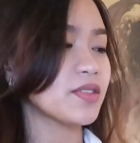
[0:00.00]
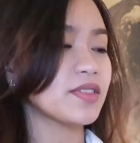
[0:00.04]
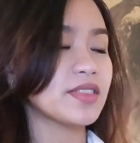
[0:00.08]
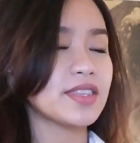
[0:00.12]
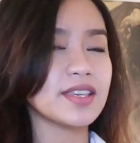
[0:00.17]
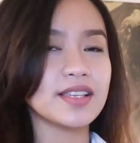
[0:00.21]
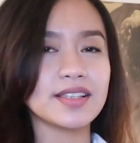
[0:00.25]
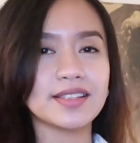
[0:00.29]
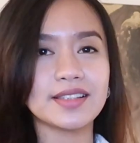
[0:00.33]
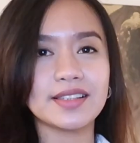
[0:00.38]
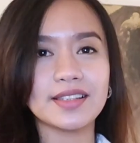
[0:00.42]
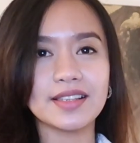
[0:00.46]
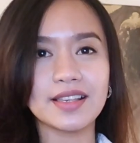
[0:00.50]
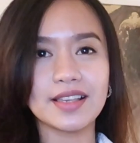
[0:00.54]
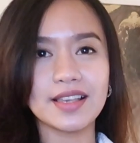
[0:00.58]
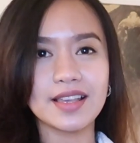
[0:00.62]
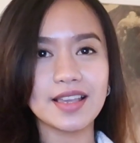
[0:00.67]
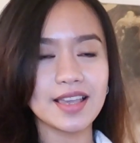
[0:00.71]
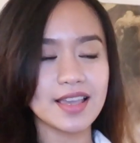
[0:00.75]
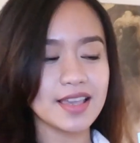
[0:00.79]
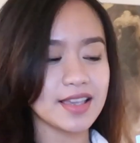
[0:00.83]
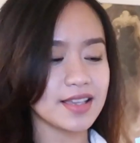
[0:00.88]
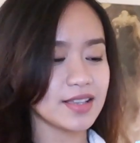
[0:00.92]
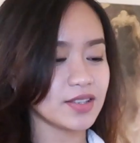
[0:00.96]
this
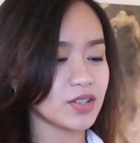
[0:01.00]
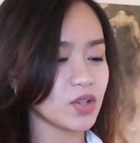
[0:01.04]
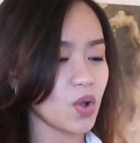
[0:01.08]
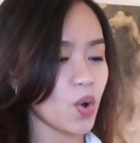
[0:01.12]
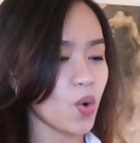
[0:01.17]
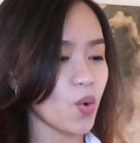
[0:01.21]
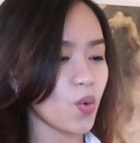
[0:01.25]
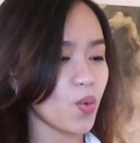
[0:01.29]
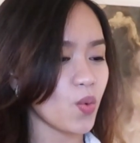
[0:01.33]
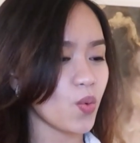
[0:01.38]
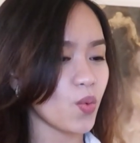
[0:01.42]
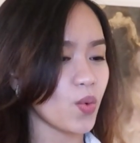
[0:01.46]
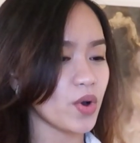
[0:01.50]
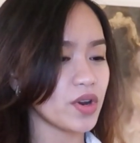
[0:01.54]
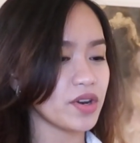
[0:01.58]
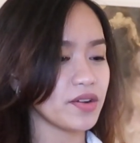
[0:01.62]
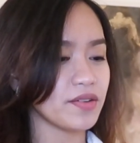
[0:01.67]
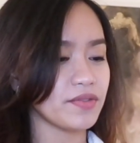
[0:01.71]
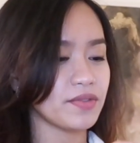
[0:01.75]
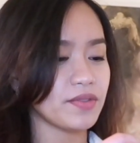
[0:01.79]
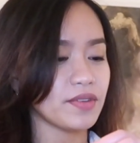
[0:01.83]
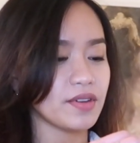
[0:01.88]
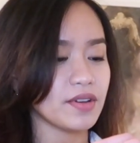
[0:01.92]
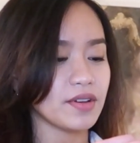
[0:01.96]
is one
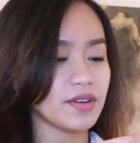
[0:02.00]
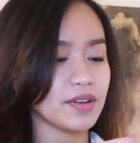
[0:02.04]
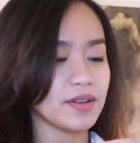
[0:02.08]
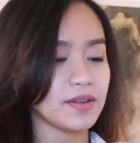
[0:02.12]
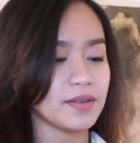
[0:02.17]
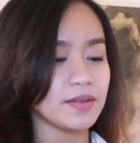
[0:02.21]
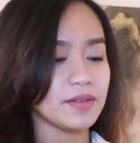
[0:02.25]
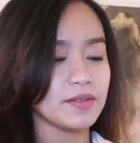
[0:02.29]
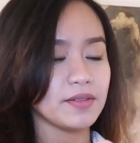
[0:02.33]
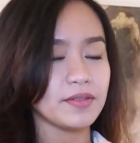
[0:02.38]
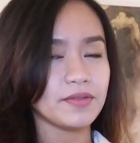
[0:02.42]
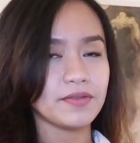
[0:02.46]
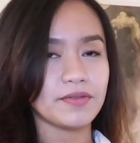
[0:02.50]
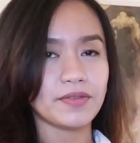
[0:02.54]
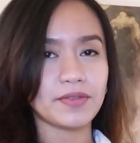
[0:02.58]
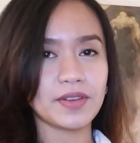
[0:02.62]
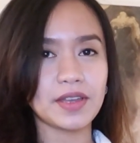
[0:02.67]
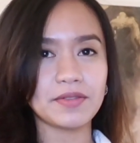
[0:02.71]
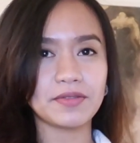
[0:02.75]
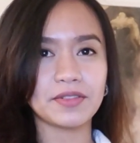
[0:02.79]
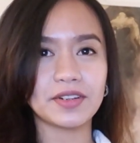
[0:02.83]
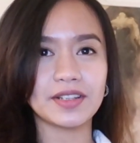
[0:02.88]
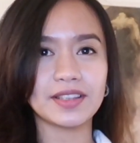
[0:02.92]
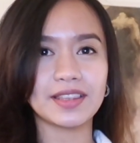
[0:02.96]
of the
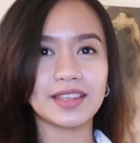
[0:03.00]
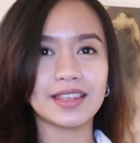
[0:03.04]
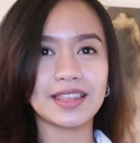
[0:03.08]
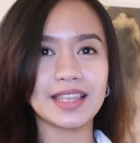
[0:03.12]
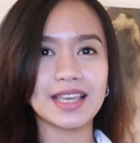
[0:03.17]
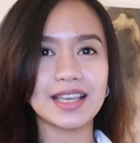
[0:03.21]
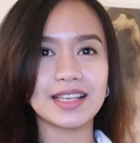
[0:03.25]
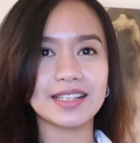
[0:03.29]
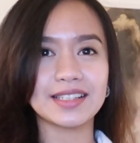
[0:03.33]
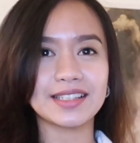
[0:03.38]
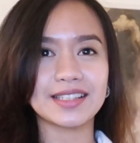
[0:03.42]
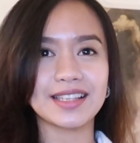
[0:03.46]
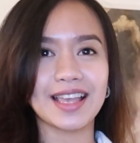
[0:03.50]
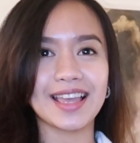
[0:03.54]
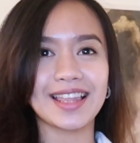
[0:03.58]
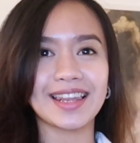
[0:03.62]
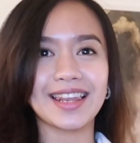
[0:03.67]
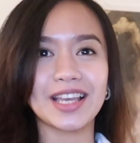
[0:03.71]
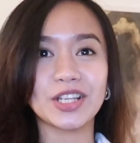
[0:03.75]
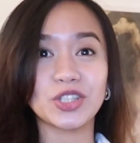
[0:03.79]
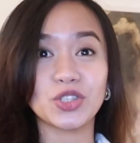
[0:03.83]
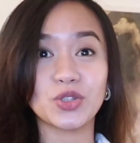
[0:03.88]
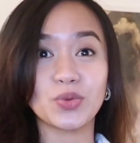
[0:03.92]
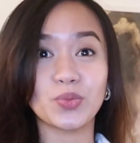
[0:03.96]
favorite things I
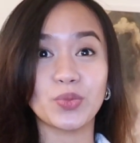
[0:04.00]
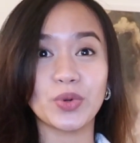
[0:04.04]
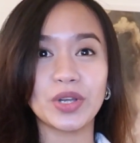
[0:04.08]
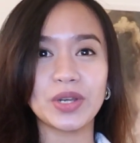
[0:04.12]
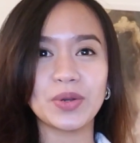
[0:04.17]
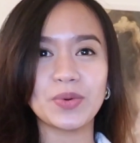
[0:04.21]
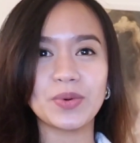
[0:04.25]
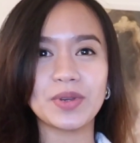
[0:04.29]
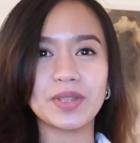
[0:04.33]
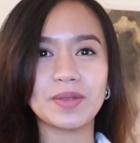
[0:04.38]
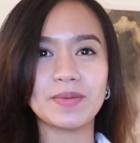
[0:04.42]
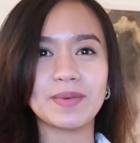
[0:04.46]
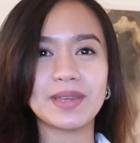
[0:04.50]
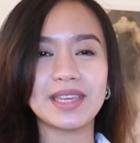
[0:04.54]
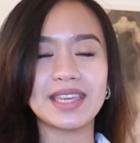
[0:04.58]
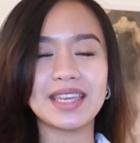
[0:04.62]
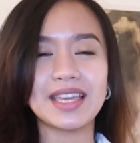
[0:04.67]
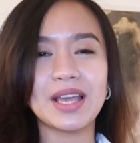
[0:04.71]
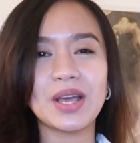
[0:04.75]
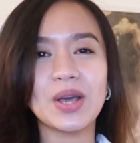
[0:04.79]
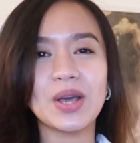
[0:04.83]
like to bring with me